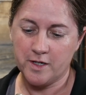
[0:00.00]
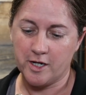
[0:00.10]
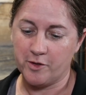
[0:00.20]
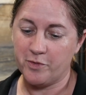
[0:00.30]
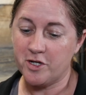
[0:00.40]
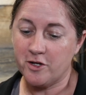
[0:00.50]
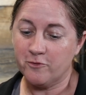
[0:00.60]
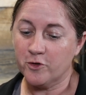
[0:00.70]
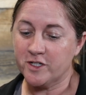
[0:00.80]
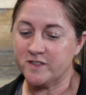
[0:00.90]

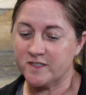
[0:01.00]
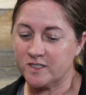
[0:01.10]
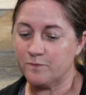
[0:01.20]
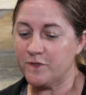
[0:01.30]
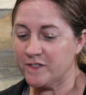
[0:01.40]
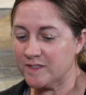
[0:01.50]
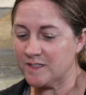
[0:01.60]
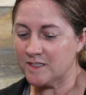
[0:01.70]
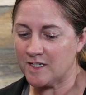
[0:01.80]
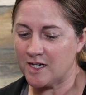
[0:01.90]
PA46
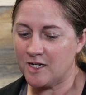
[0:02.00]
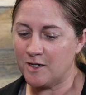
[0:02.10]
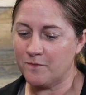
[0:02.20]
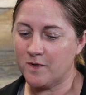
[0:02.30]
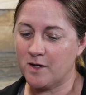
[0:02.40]
piston time,